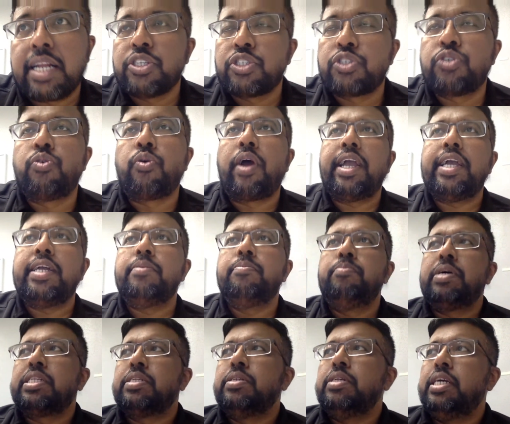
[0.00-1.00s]
is great,
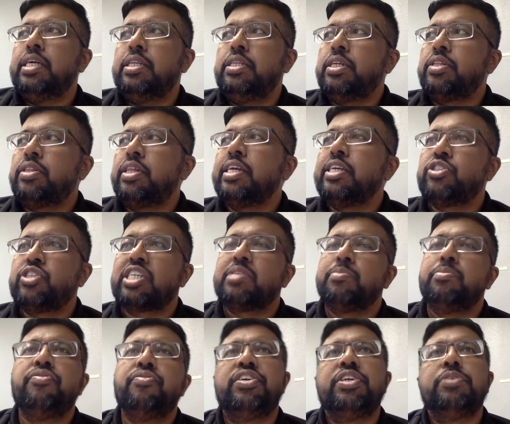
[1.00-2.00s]
but the thing is you have
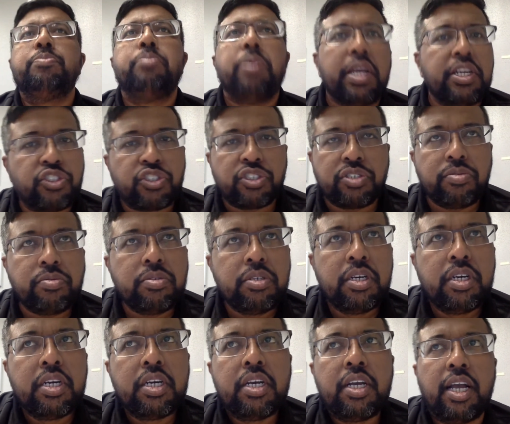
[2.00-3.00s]
to be very patient.
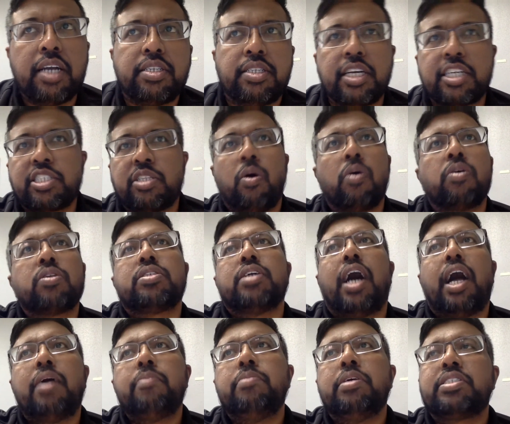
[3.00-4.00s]
It takes a long
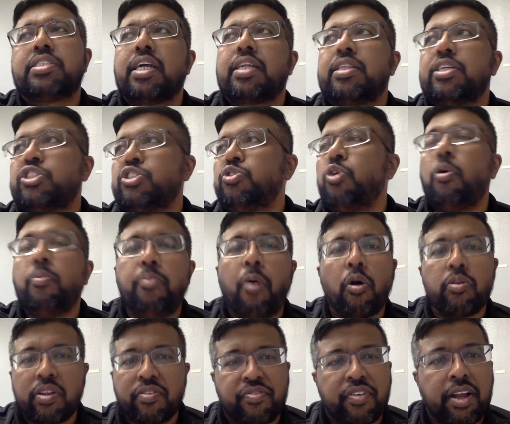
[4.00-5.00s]
time. It's like the
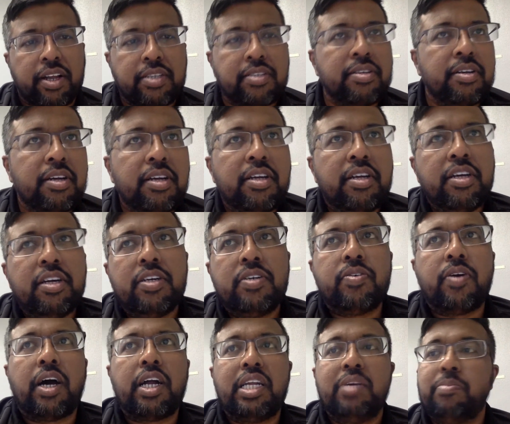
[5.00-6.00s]
snowball effect,
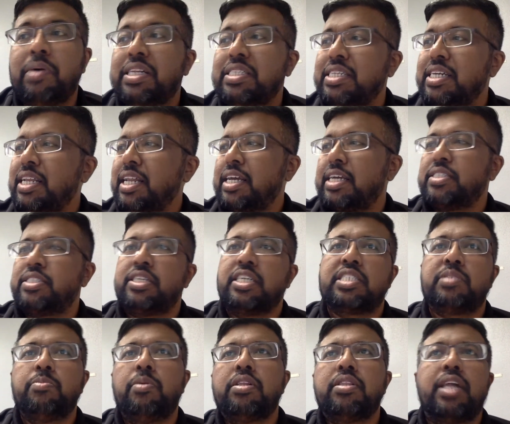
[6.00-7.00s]
right? It might take like a
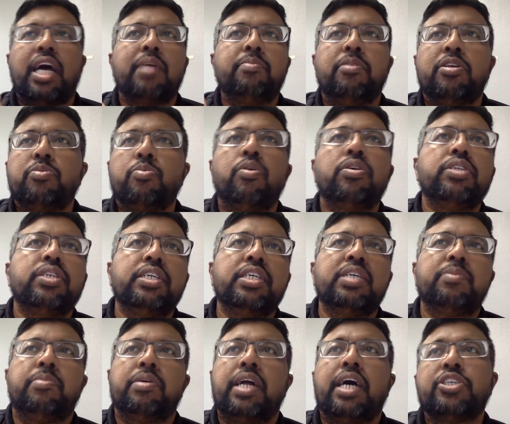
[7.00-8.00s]
6 month, 9 month, 1
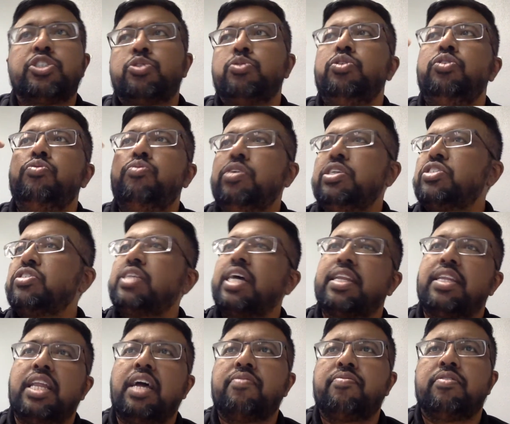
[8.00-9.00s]
year, but as soon as you reach
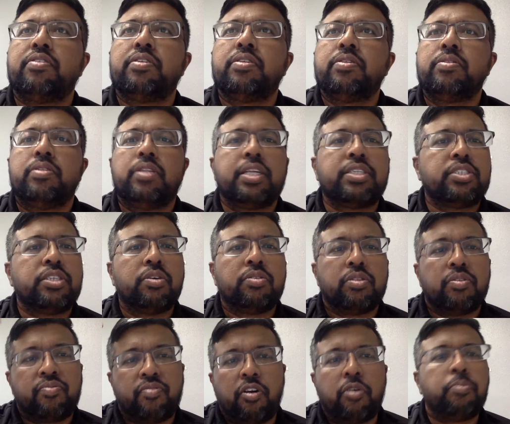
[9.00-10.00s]
that level, let's say on
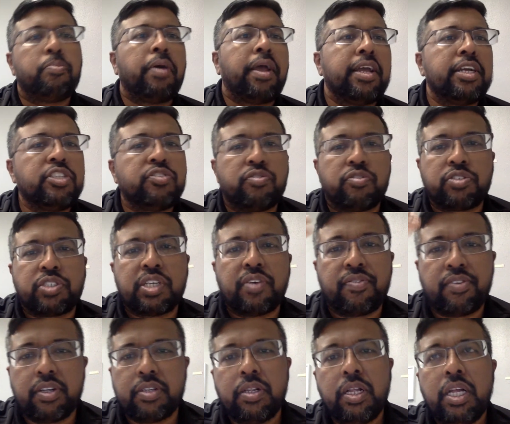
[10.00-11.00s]
the front page for
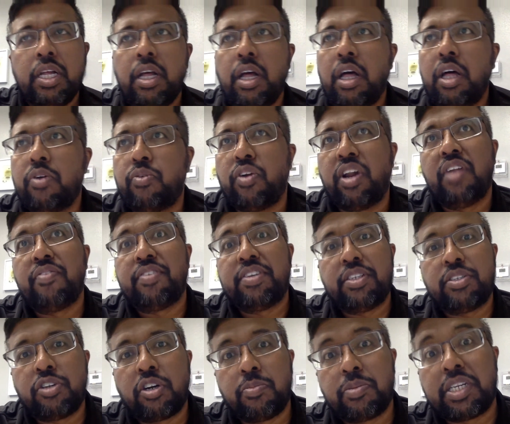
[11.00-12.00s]
several
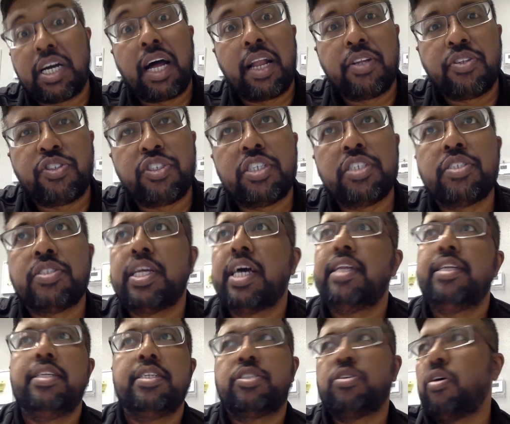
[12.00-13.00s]
relevant terminologies,
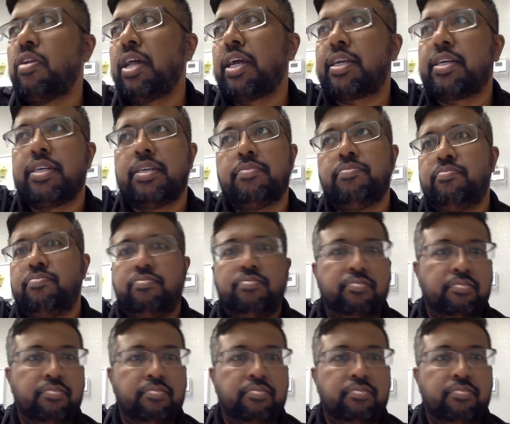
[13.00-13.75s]
then it's all like a